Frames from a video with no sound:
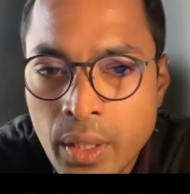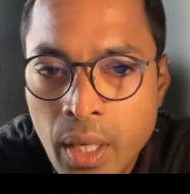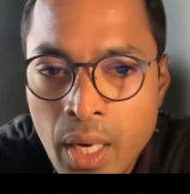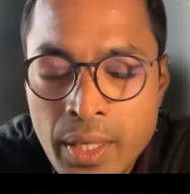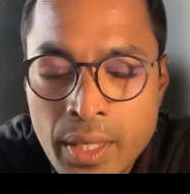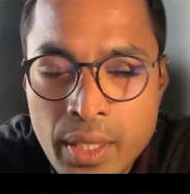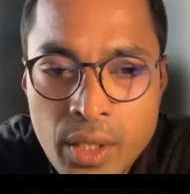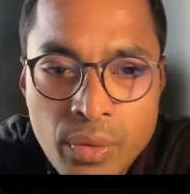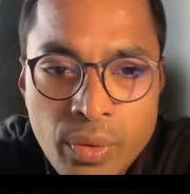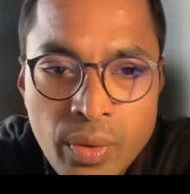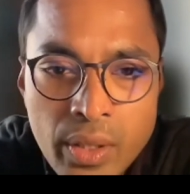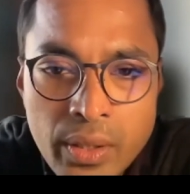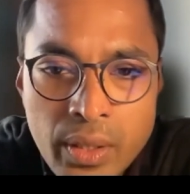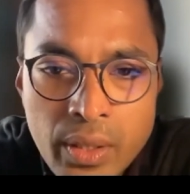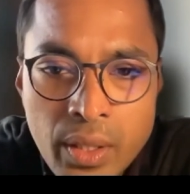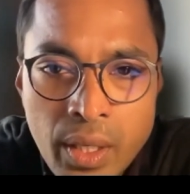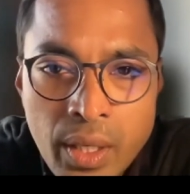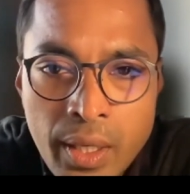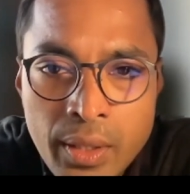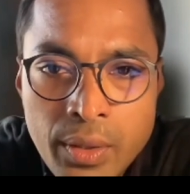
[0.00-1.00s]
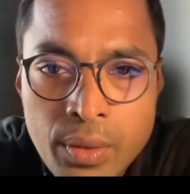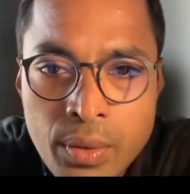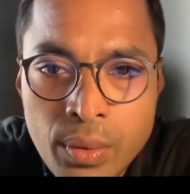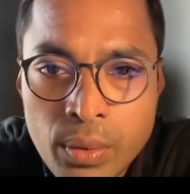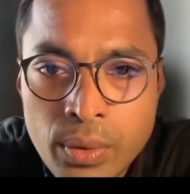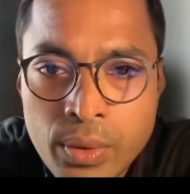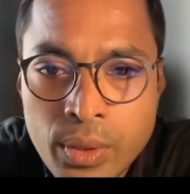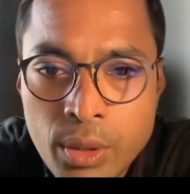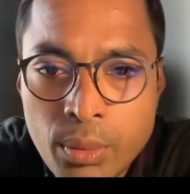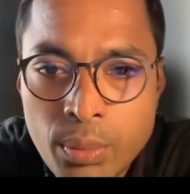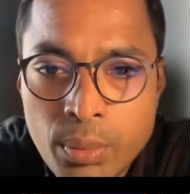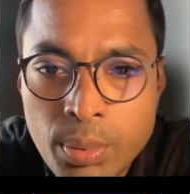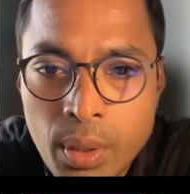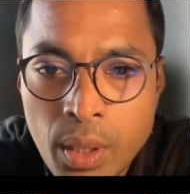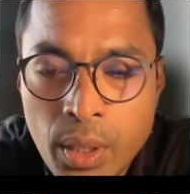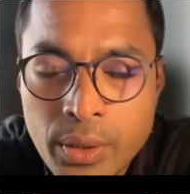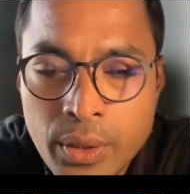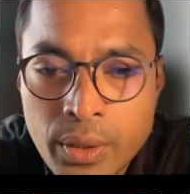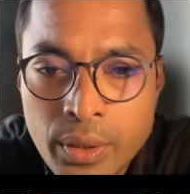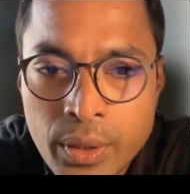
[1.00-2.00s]
identify the right tools and
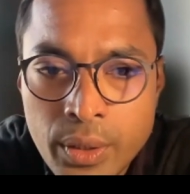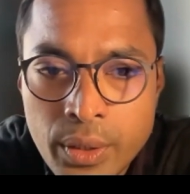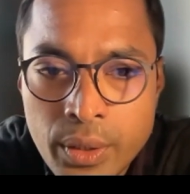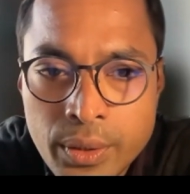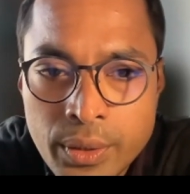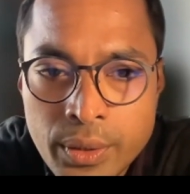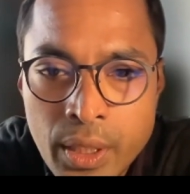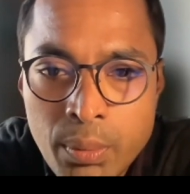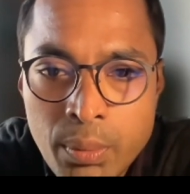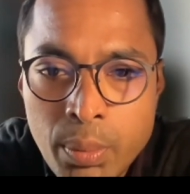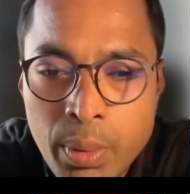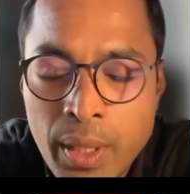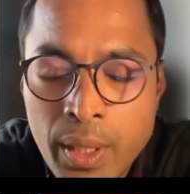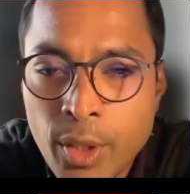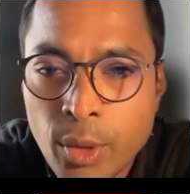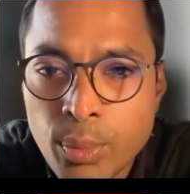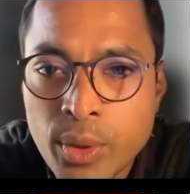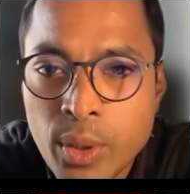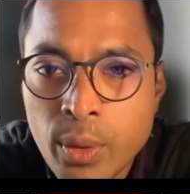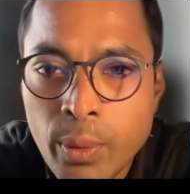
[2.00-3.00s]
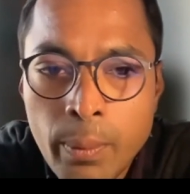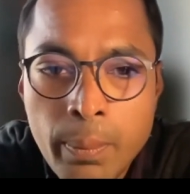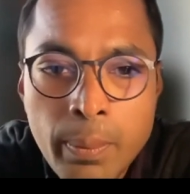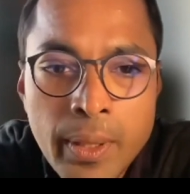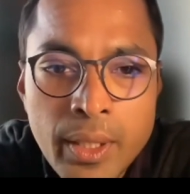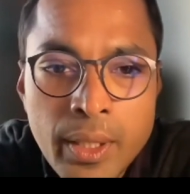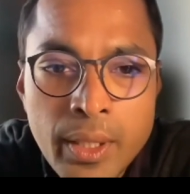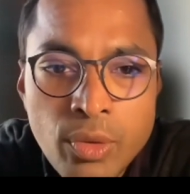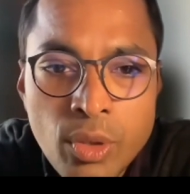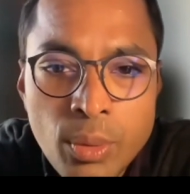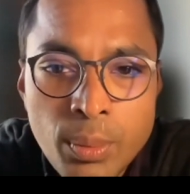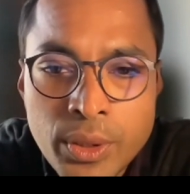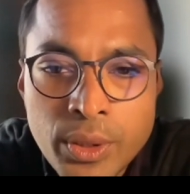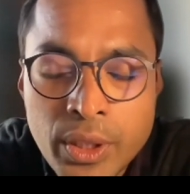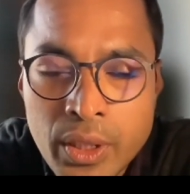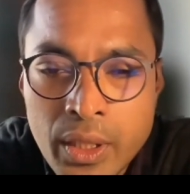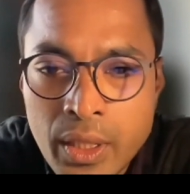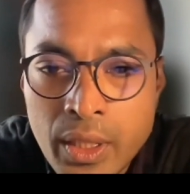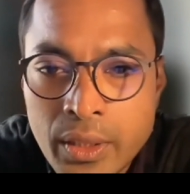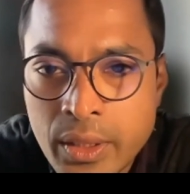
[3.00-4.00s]
processes and build observability from a
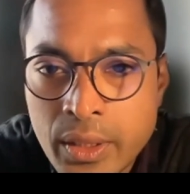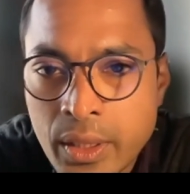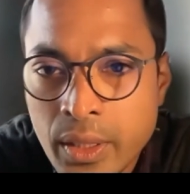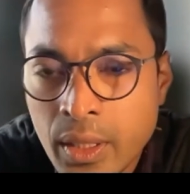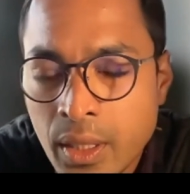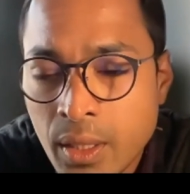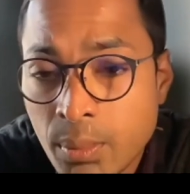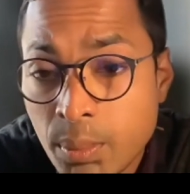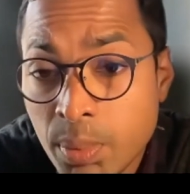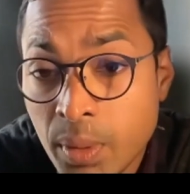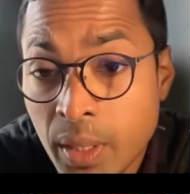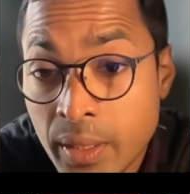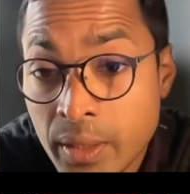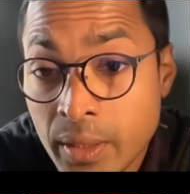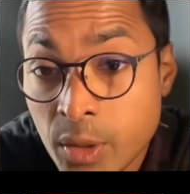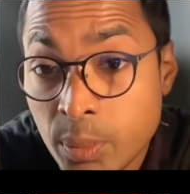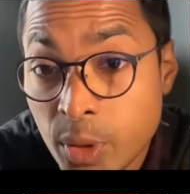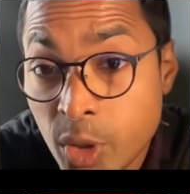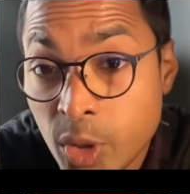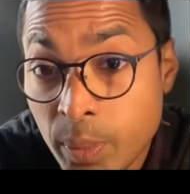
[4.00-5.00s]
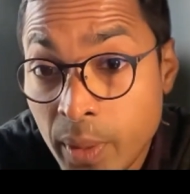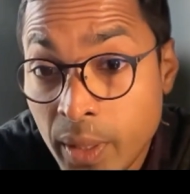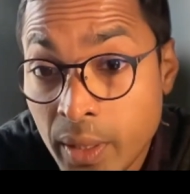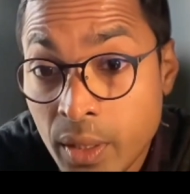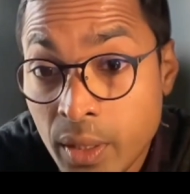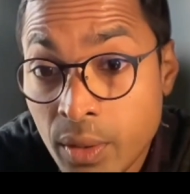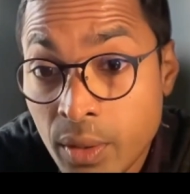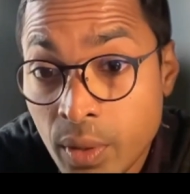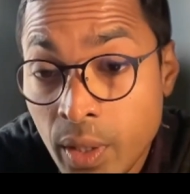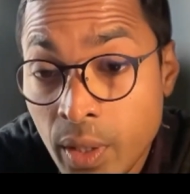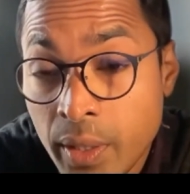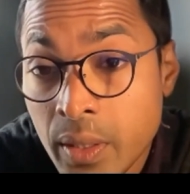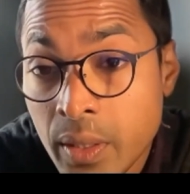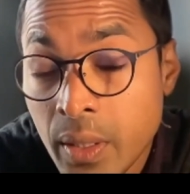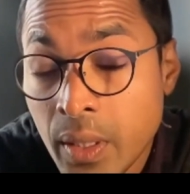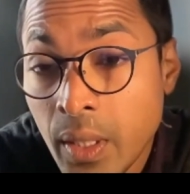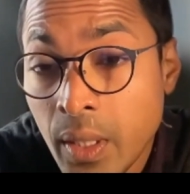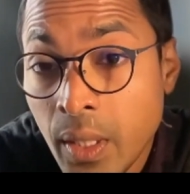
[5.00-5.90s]
GRC and a compliance perspective, right?